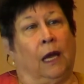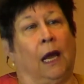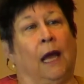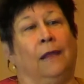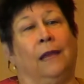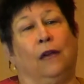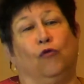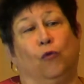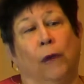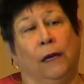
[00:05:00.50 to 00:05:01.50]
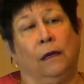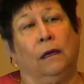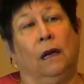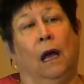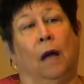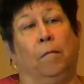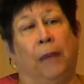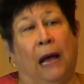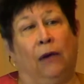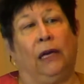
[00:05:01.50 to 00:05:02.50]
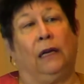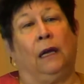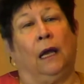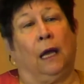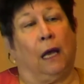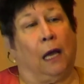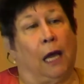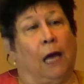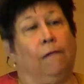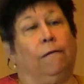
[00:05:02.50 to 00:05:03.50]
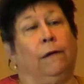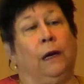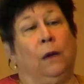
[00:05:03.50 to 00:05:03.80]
and then written about it every